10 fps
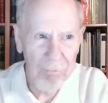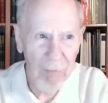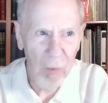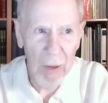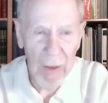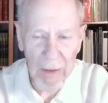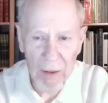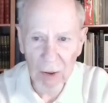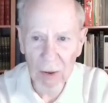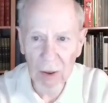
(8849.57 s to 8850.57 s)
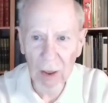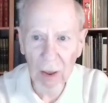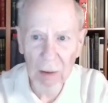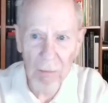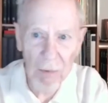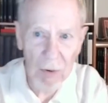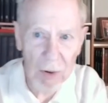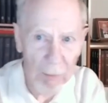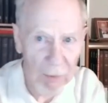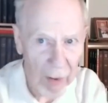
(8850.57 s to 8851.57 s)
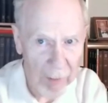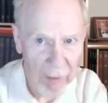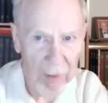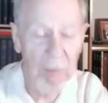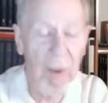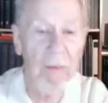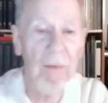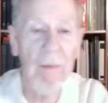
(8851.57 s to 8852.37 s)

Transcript: released uh, sometime next month.